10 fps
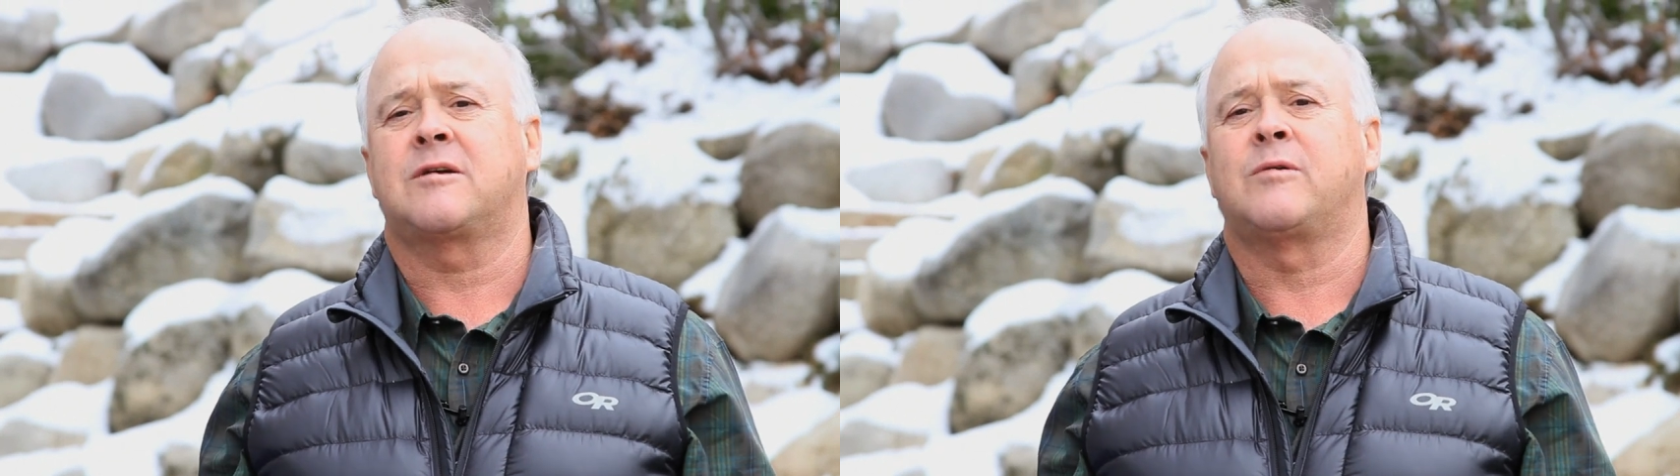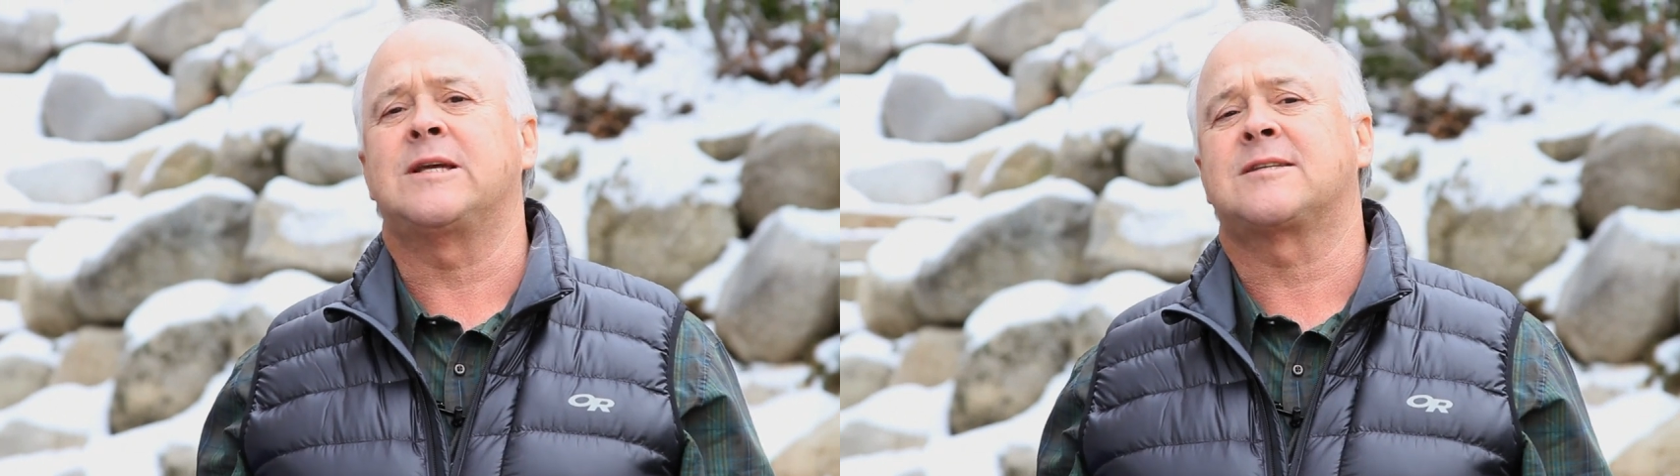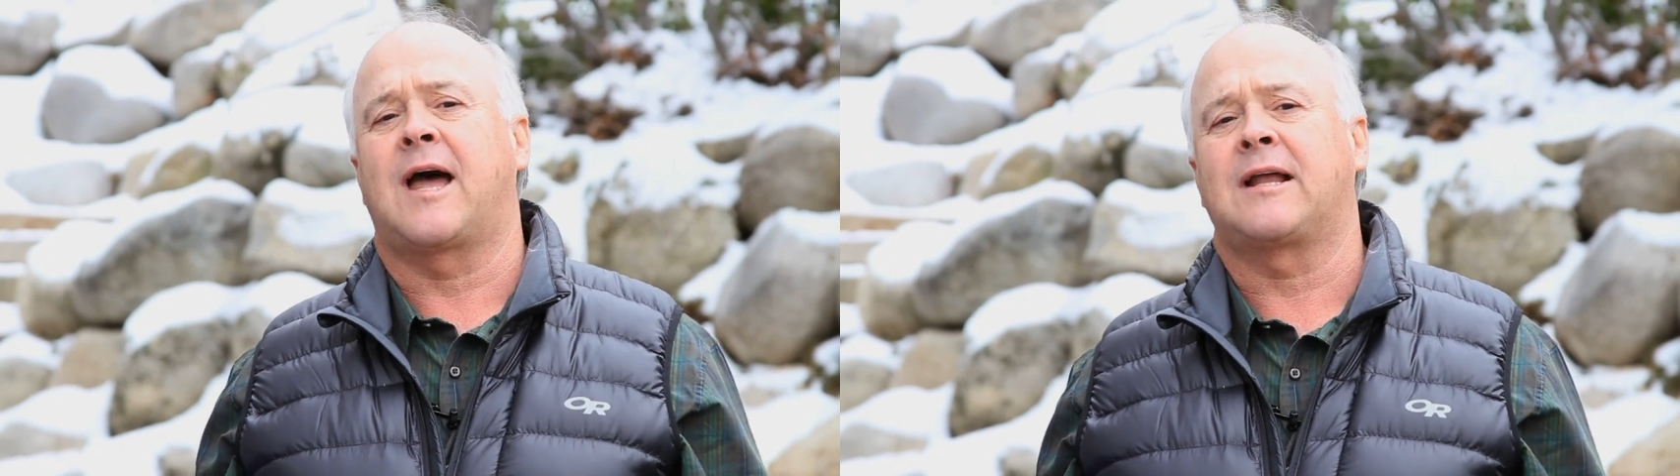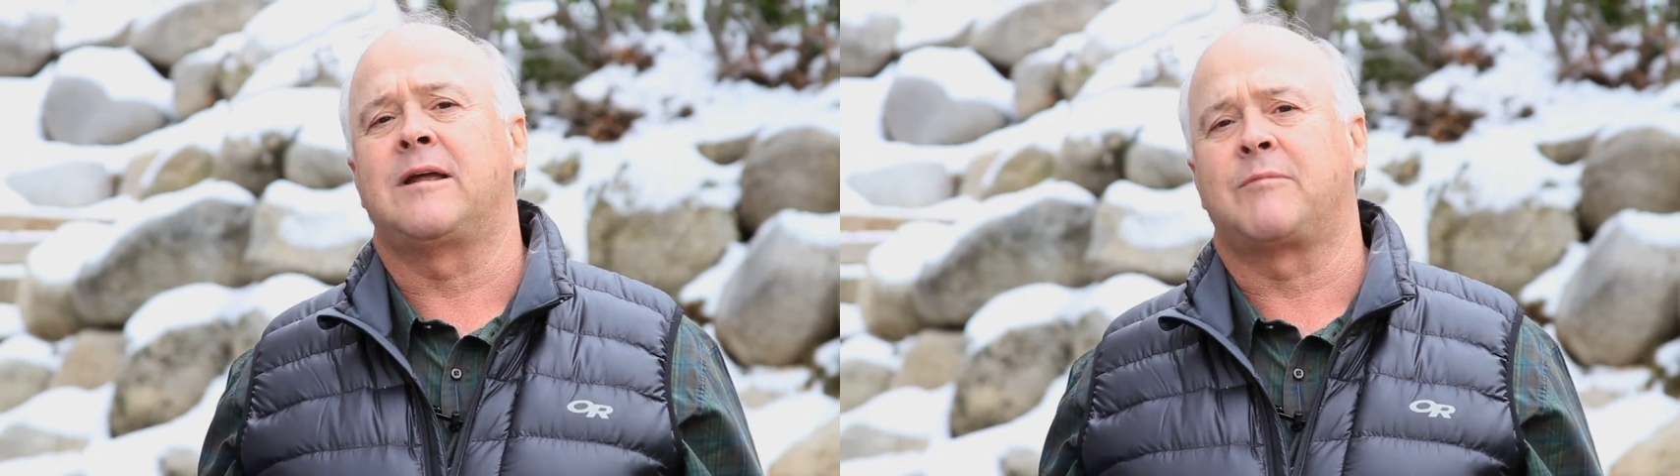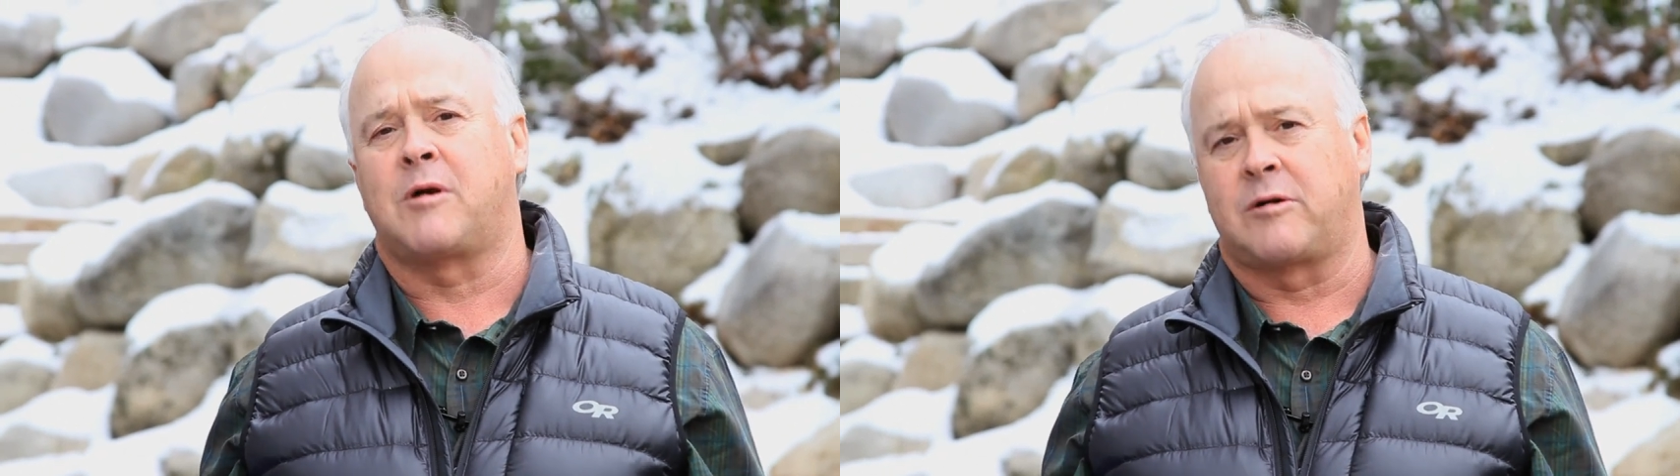
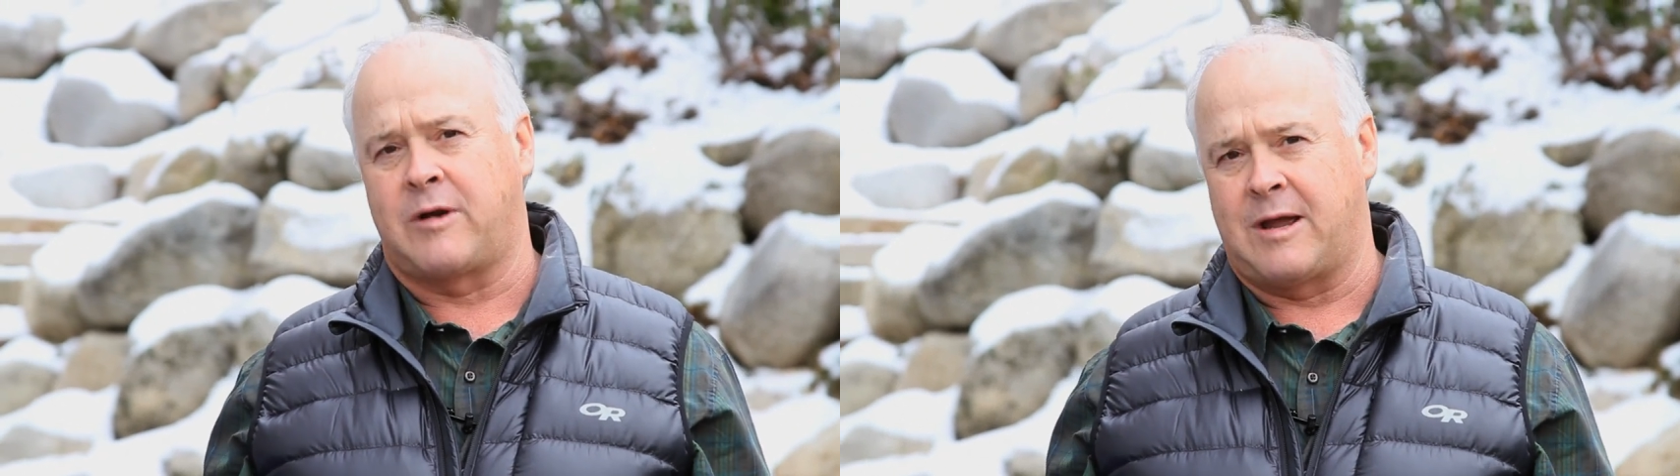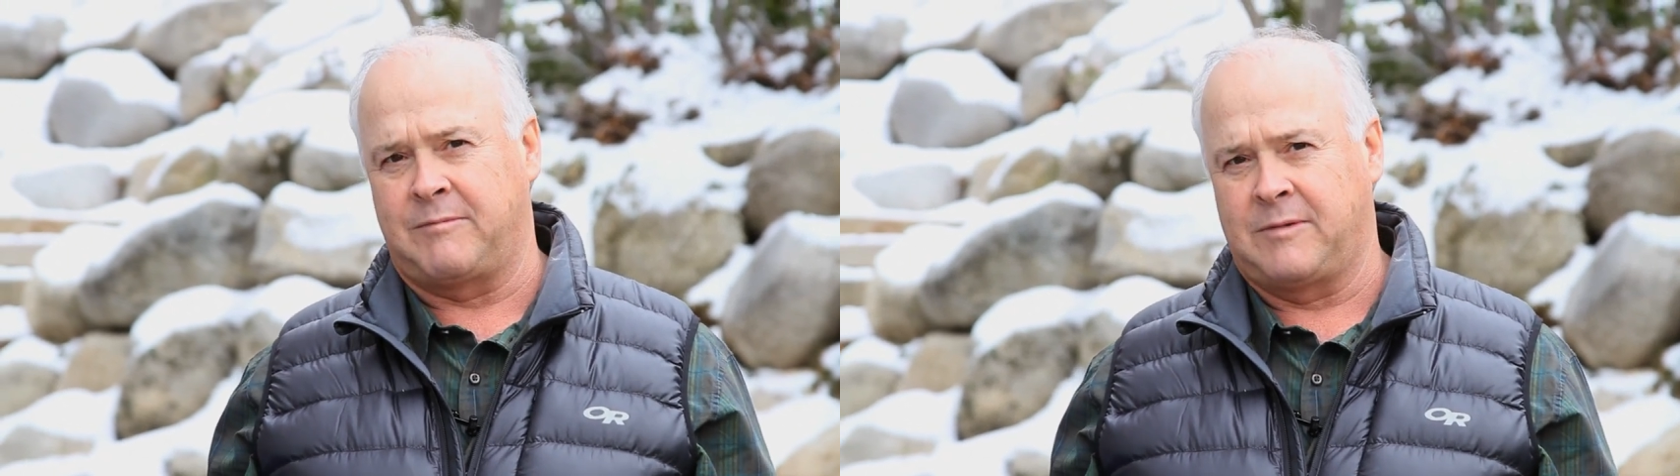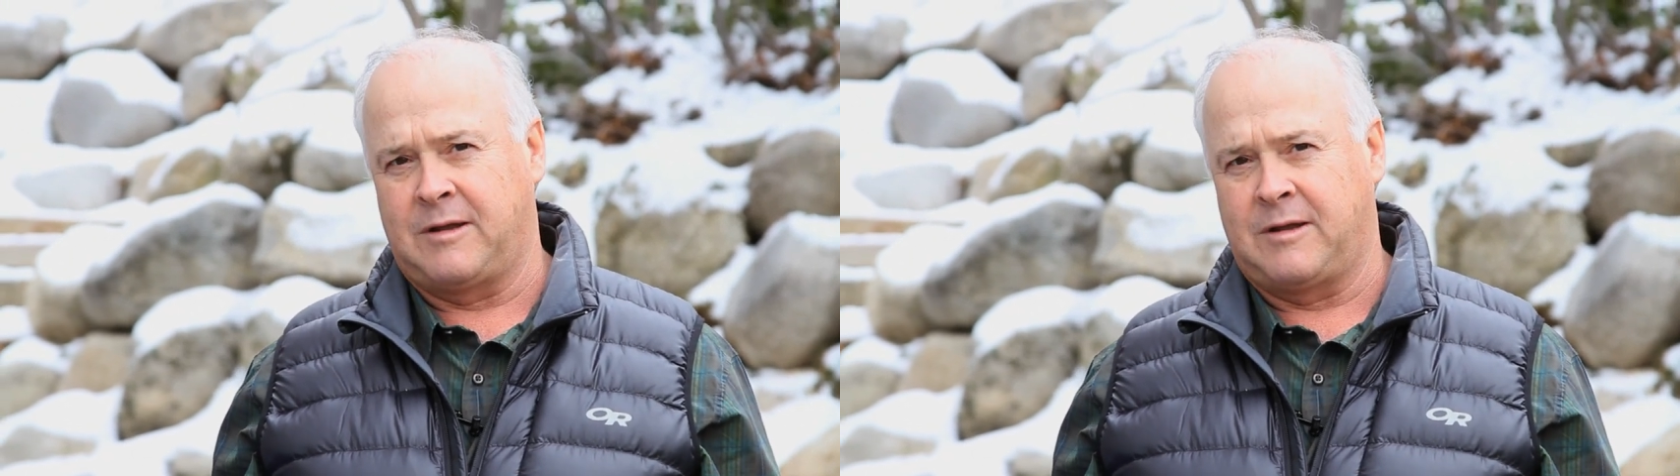recycling program,